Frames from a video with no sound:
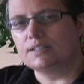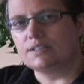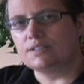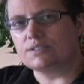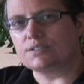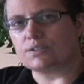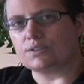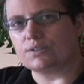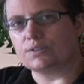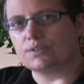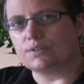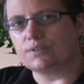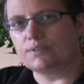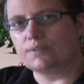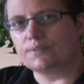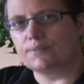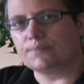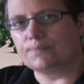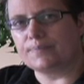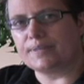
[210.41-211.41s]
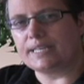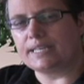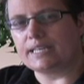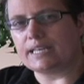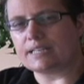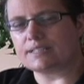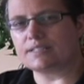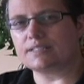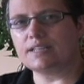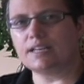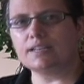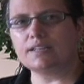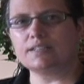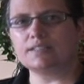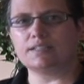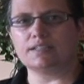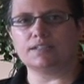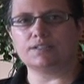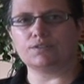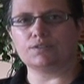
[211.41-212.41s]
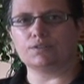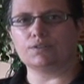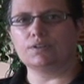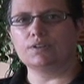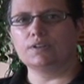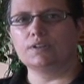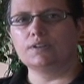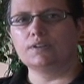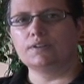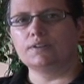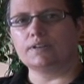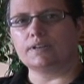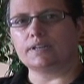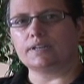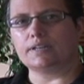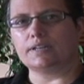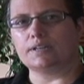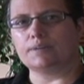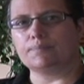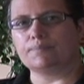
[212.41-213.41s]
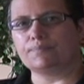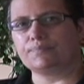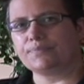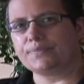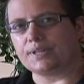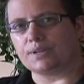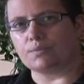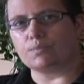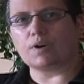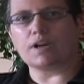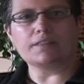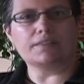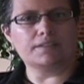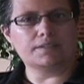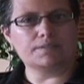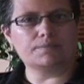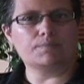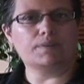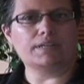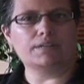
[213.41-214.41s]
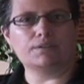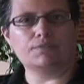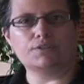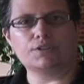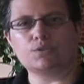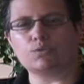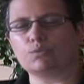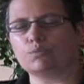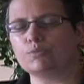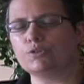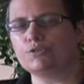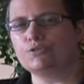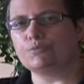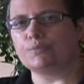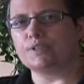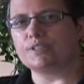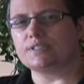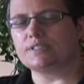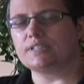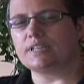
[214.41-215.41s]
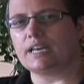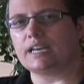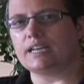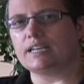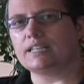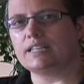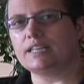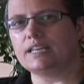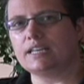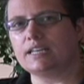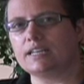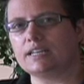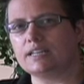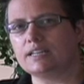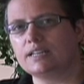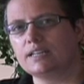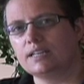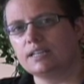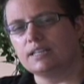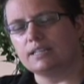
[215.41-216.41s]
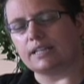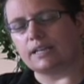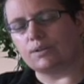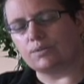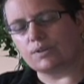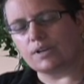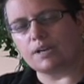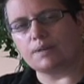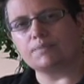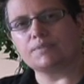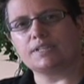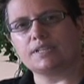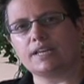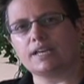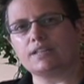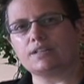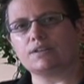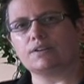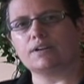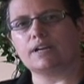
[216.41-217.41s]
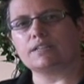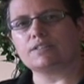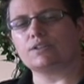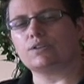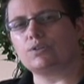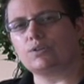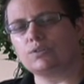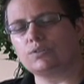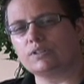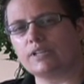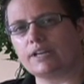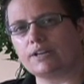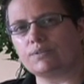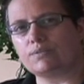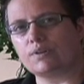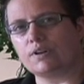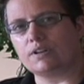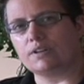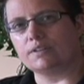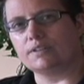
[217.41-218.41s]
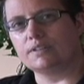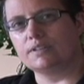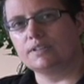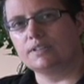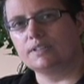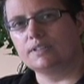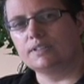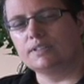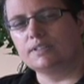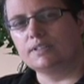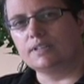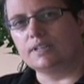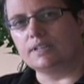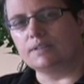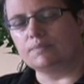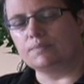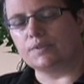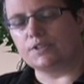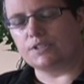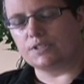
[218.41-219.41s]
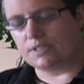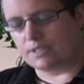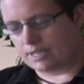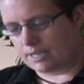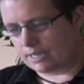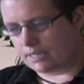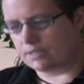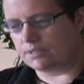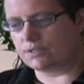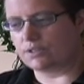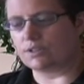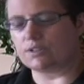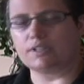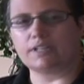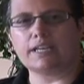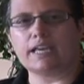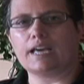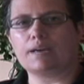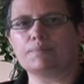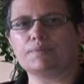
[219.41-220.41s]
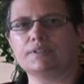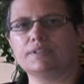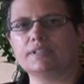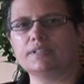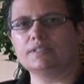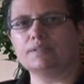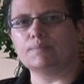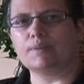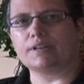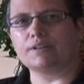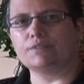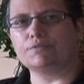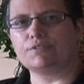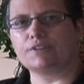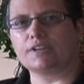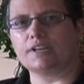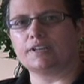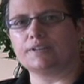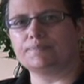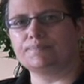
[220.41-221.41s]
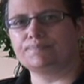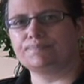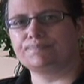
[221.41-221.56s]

So he has a tendency to write these individual movements, and then they all come together as a whole later on, which certainly happened in the Magnificat.